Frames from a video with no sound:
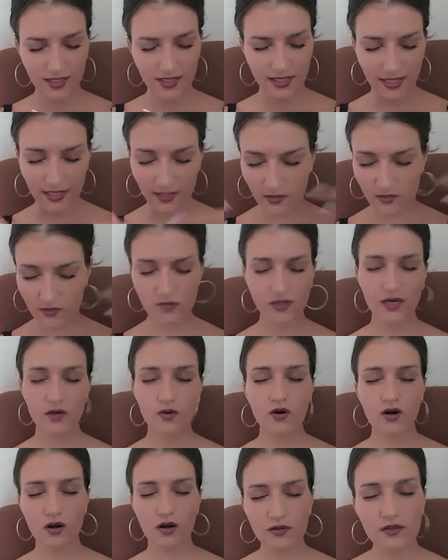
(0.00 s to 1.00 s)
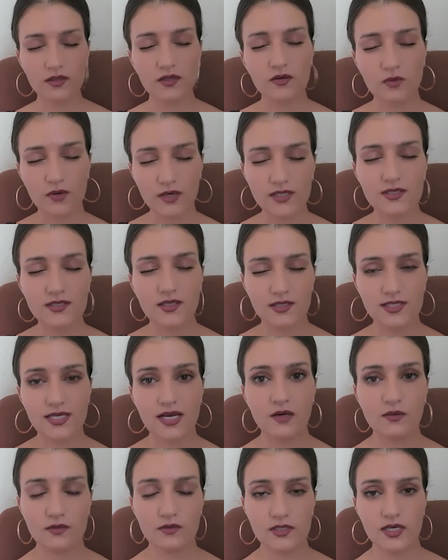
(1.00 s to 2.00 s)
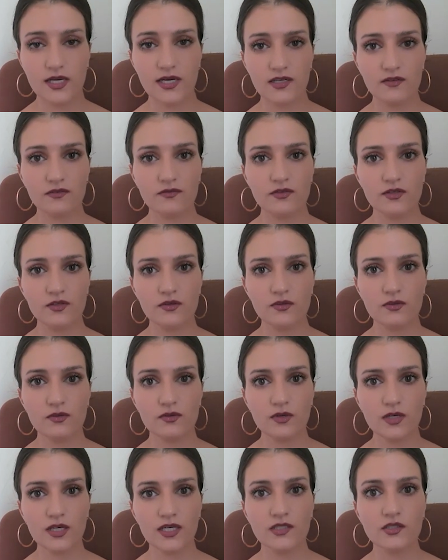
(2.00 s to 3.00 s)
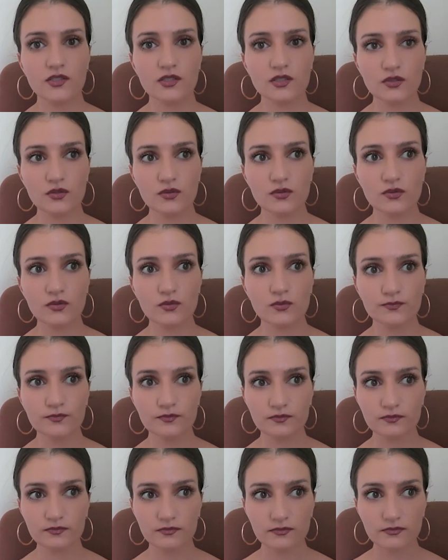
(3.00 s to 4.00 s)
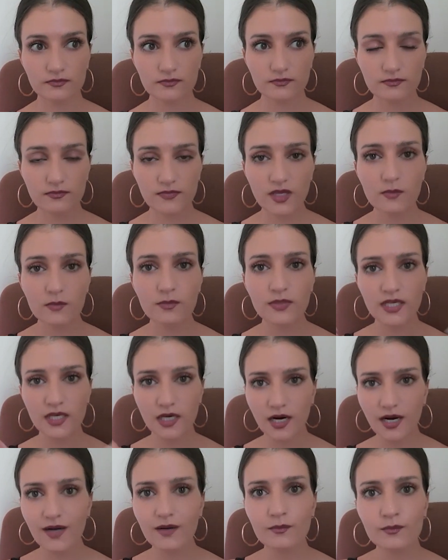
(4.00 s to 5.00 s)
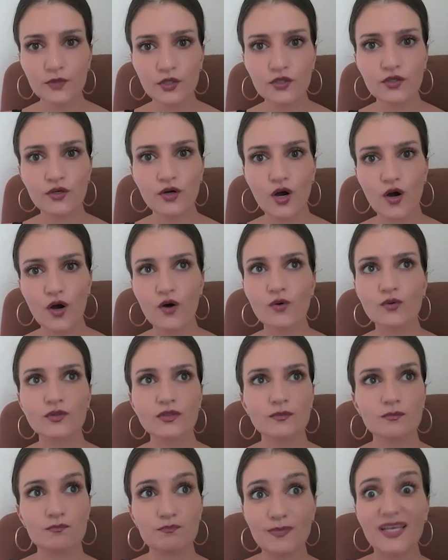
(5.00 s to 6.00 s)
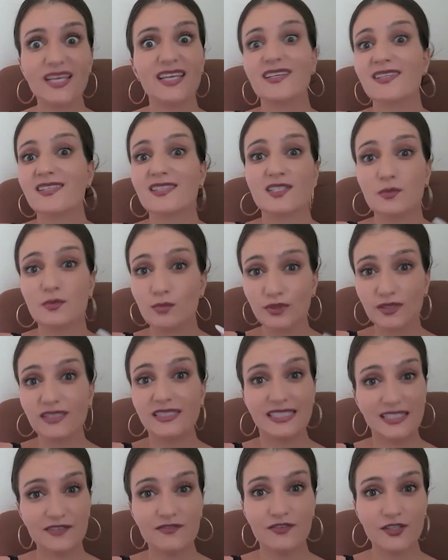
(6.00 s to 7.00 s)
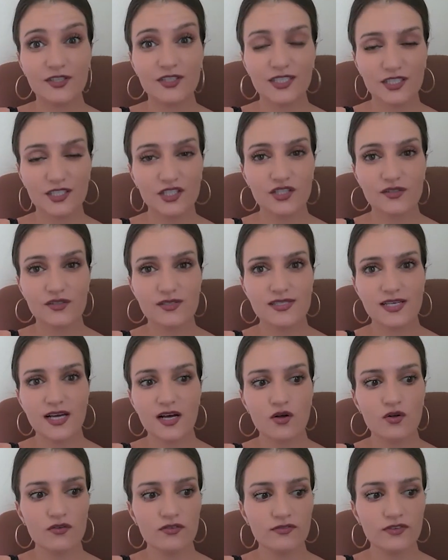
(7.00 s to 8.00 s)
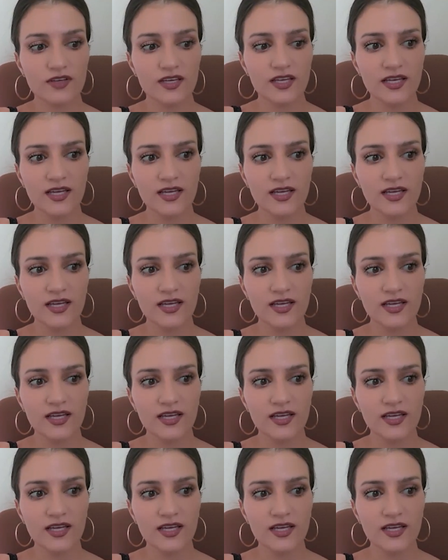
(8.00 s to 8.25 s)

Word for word: cancel out all the noise that's outside of you and you become your own biggest believer in yourself,